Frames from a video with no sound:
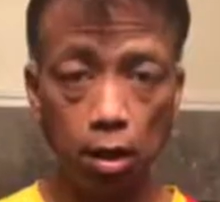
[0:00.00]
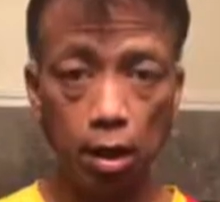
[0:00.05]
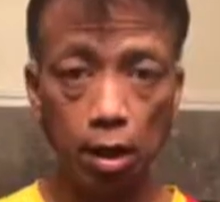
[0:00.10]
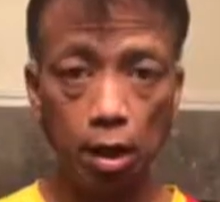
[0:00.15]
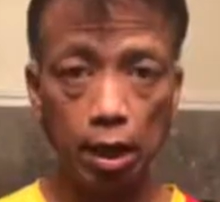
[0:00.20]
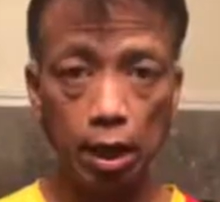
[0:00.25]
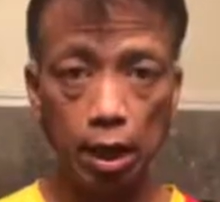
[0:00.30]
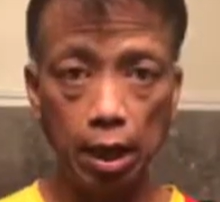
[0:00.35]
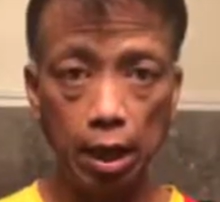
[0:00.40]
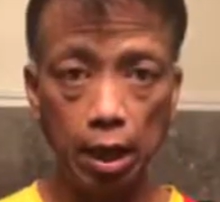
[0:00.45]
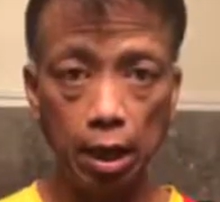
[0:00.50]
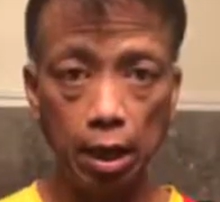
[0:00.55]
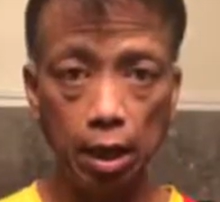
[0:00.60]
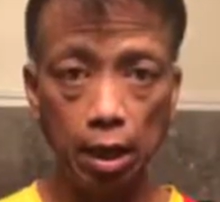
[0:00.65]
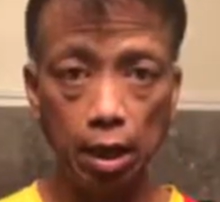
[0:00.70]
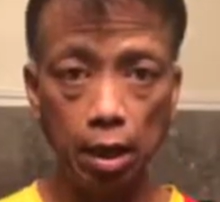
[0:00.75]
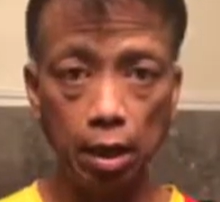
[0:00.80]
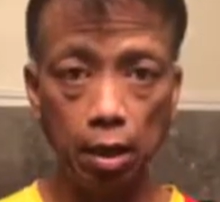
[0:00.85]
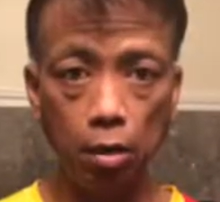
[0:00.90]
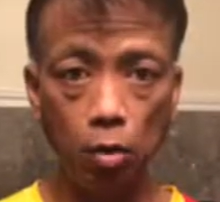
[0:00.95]

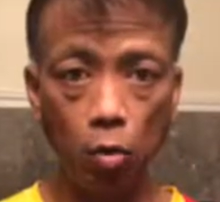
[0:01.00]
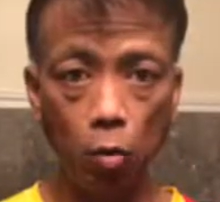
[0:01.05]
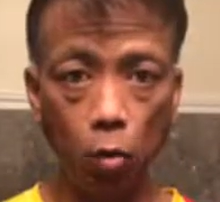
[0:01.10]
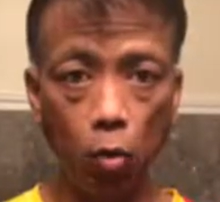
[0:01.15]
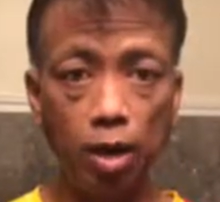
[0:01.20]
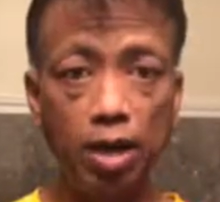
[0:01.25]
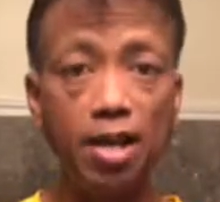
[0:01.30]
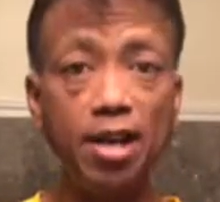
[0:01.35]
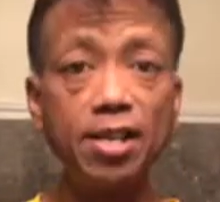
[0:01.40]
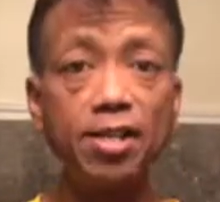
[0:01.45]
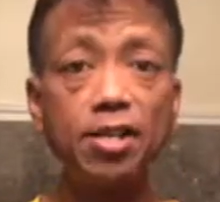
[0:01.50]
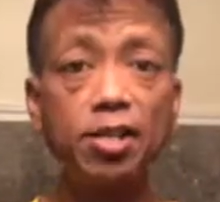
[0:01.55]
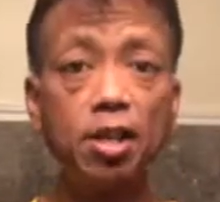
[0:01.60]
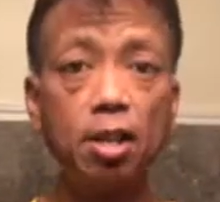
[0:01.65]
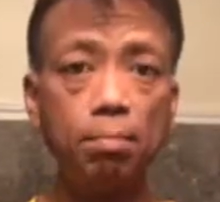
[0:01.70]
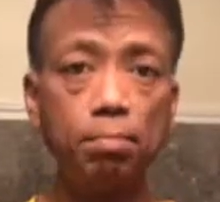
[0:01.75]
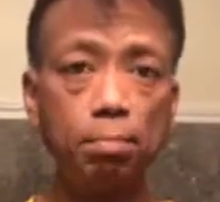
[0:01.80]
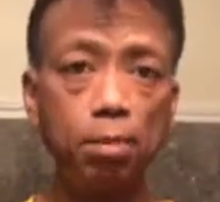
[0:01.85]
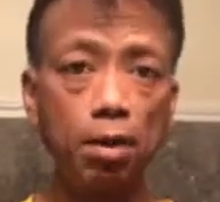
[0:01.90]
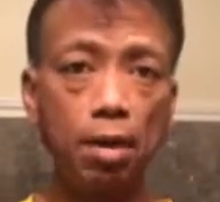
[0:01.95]
One of the
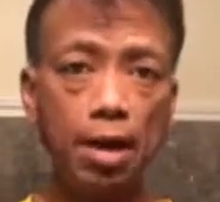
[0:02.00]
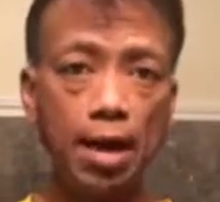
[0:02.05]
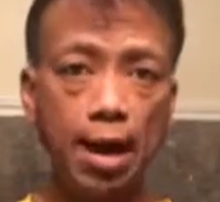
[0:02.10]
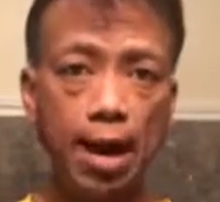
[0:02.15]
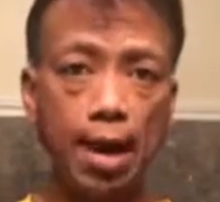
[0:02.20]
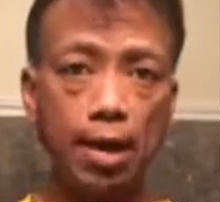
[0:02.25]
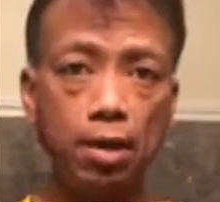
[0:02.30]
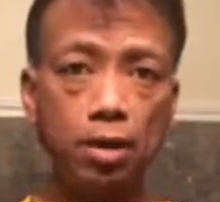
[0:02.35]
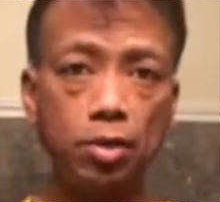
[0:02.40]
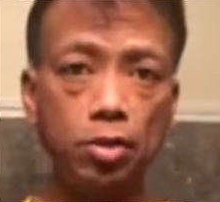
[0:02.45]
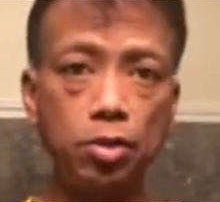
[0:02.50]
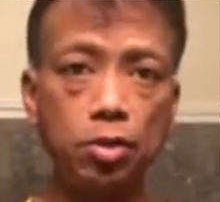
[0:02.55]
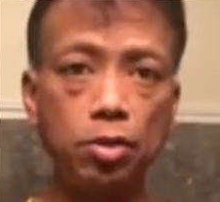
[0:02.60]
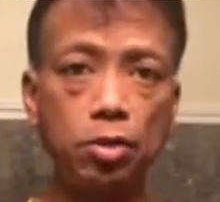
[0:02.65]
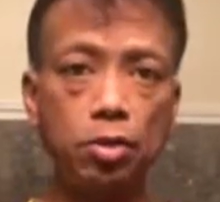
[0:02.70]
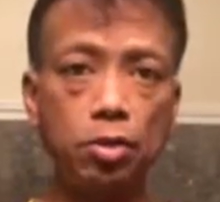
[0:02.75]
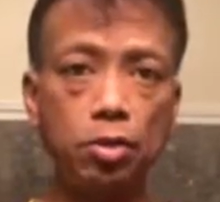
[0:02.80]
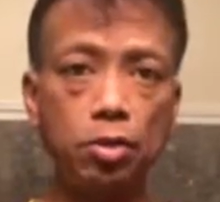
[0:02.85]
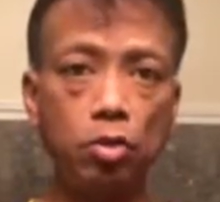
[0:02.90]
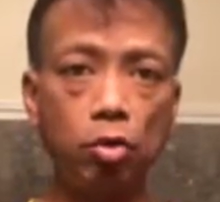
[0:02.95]
simple
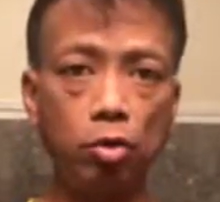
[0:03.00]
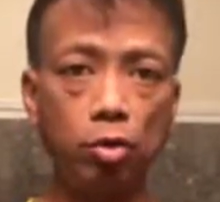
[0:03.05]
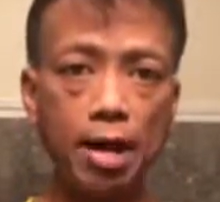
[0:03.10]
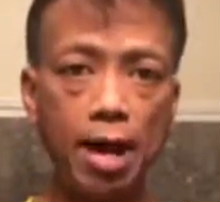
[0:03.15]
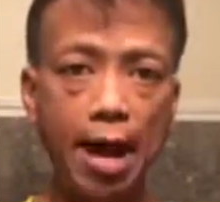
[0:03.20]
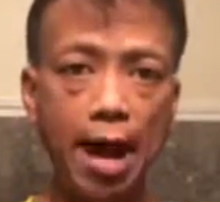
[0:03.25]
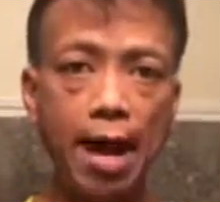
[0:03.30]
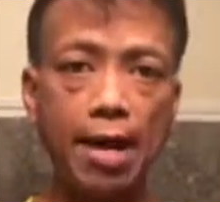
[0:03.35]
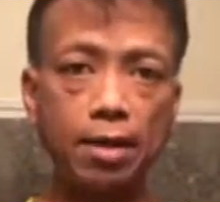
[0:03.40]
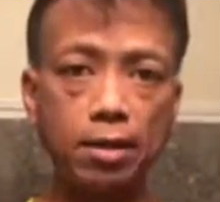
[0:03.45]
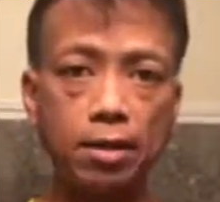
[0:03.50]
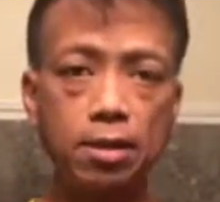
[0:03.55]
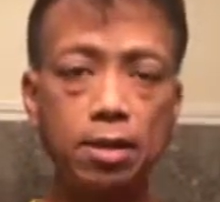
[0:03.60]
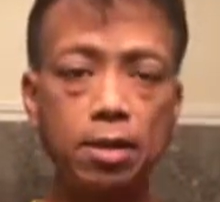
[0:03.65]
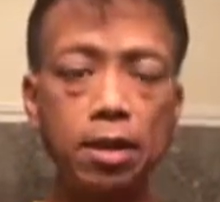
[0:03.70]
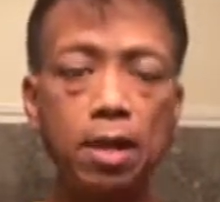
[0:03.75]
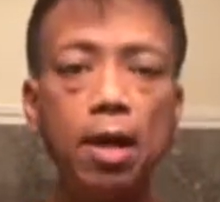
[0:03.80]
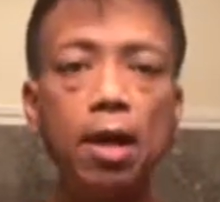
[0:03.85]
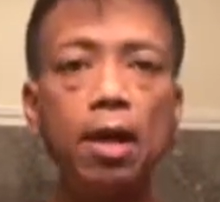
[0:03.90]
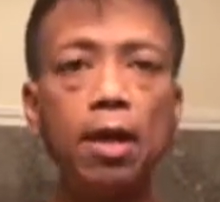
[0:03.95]
actions or
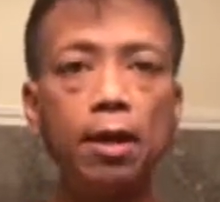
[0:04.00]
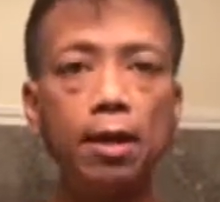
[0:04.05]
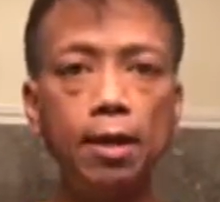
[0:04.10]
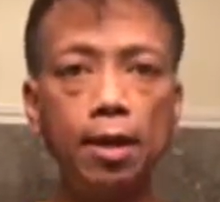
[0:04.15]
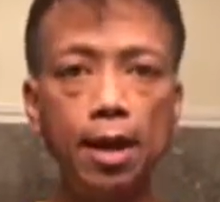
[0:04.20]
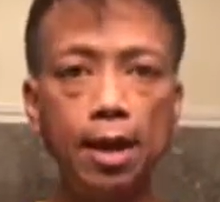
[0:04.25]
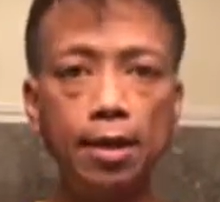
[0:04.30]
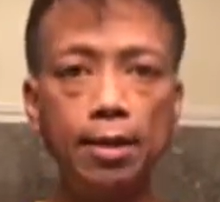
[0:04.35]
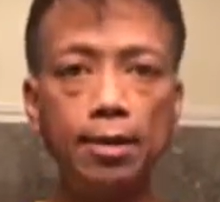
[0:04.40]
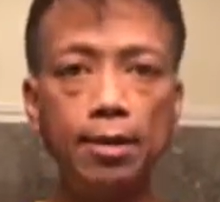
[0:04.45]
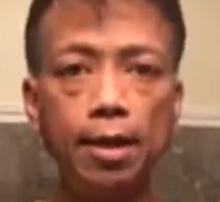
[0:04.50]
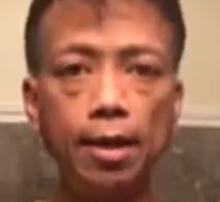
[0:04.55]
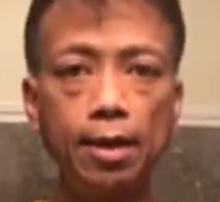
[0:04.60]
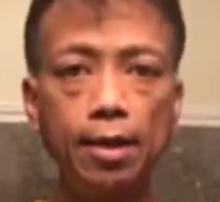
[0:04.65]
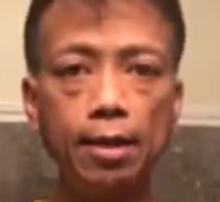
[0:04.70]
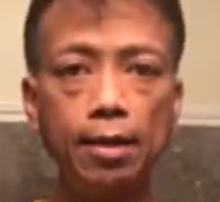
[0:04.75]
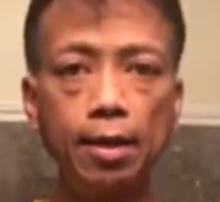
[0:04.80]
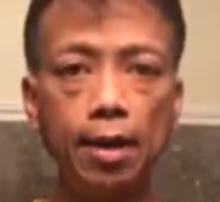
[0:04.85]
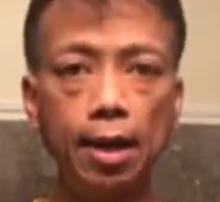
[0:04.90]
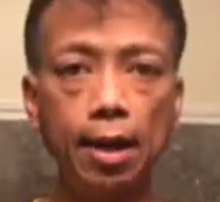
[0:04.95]
acts that I
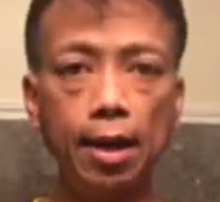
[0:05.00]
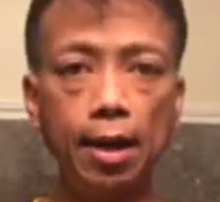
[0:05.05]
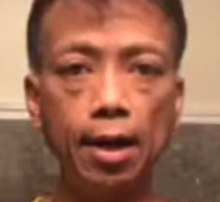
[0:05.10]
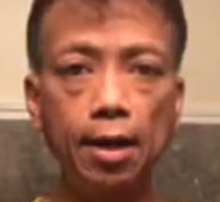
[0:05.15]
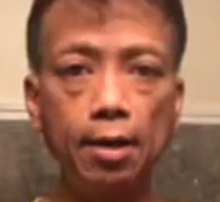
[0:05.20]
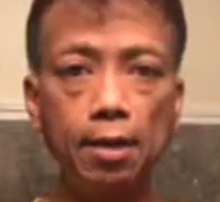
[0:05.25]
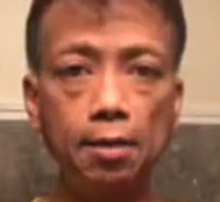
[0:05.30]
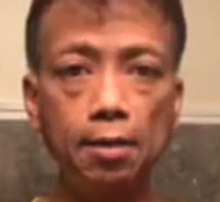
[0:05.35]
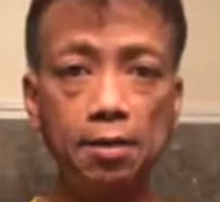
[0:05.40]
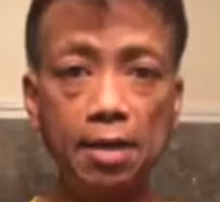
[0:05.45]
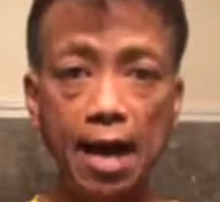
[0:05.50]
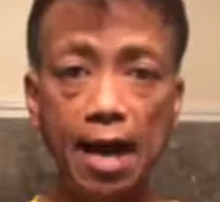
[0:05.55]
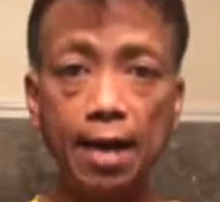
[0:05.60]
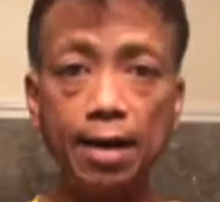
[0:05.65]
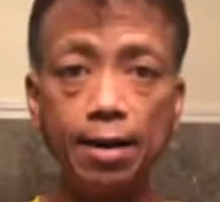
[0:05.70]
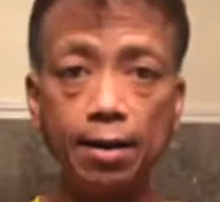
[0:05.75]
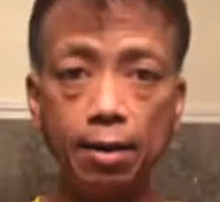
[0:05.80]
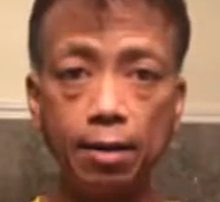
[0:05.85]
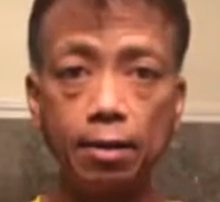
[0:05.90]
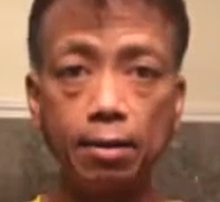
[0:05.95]
did
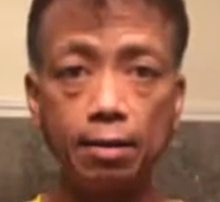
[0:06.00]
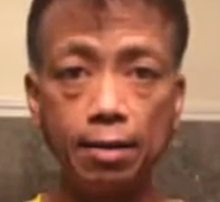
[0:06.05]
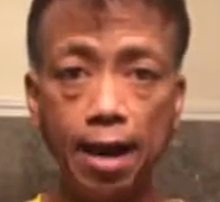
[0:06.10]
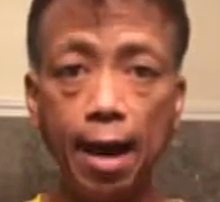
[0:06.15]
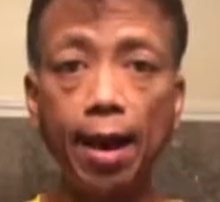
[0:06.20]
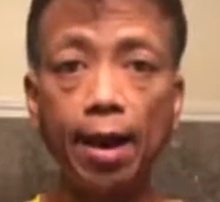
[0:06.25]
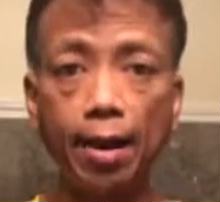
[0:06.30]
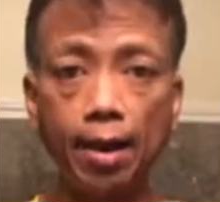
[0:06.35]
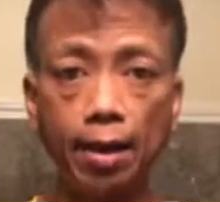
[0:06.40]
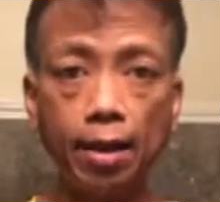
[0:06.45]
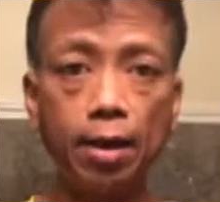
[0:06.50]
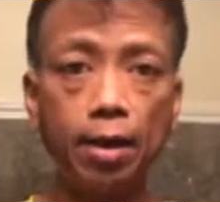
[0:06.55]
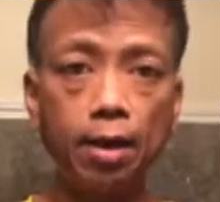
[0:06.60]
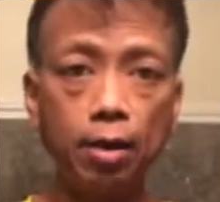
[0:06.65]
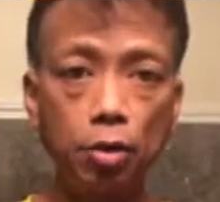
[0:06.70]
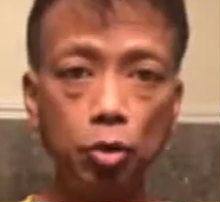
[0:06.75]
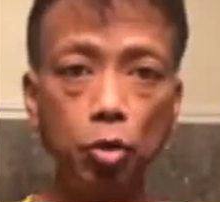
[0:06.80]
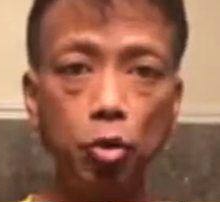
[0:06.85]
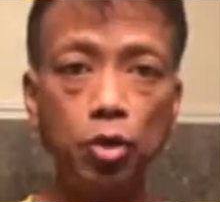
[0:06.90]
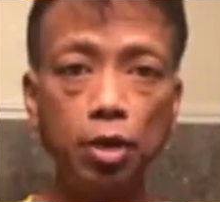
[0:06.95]
that day,
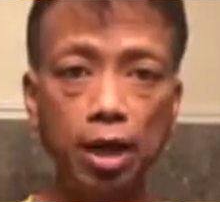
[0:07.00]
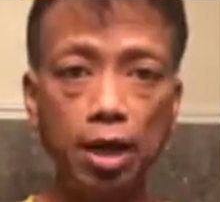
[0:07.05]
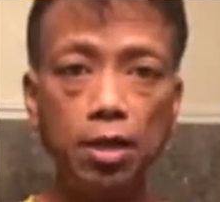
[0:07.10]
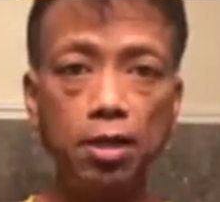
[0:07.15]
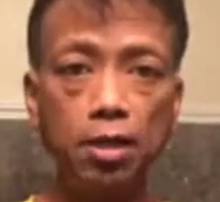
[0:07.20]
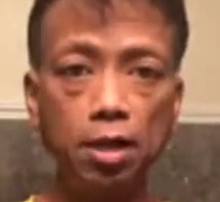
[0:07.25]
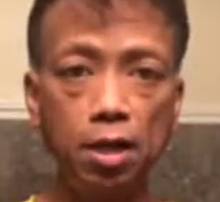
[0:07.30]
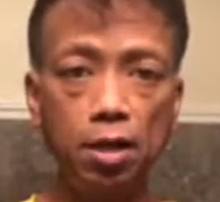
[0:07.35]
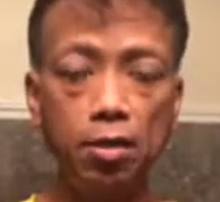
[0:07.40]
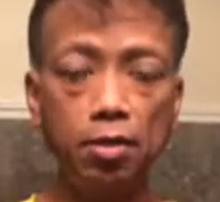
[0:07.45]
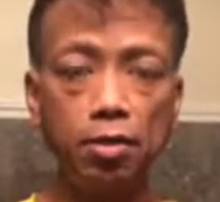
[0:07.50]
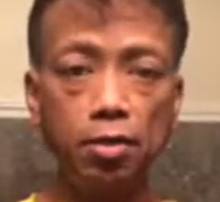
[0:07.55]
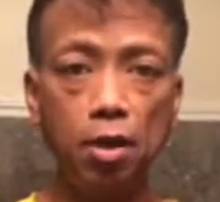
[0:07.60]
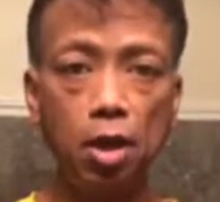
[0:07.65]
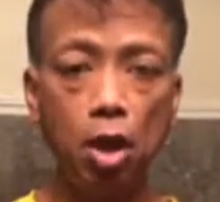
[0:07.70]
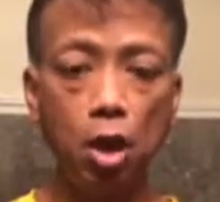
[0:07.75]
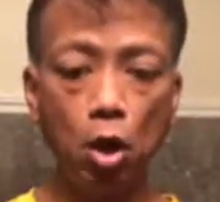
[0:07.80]
June 18th,